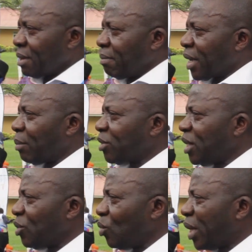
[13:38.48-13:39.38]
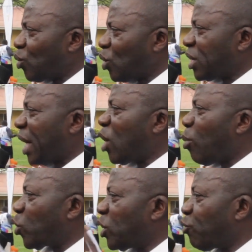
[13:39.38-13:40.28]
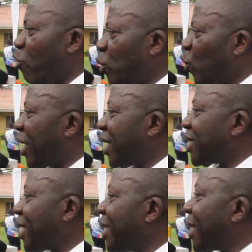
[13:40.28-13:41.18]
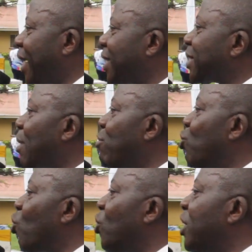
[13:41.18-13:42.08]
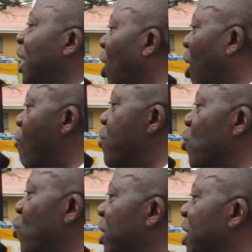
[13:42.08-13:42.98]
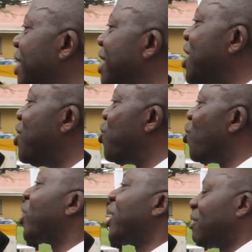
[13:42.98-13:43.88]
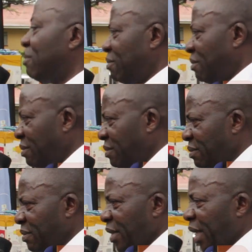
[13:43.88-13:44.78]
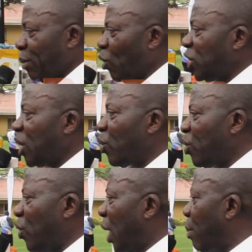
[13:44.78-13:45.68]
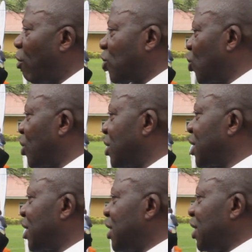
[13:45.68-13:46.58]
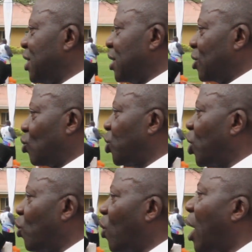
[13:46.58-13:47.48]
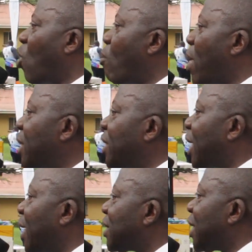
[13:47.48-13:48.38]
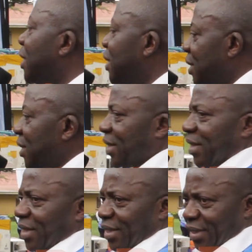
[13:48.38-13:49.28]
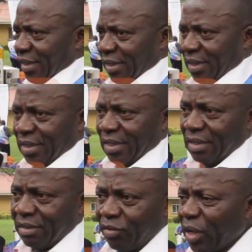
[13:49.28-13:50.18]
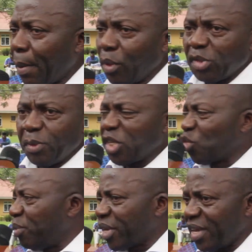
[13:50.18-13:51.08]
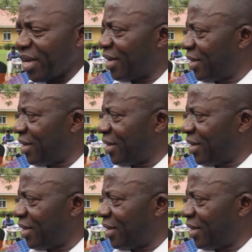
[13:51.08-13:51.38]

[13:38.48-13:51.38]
But I'm telling you, that was an opportunity for me to understand cancer beyond now. I've been doing it in Fiore. And I'm going to share with you a couple of stories to show you how bad cancer is. Forget about the speeches we make here.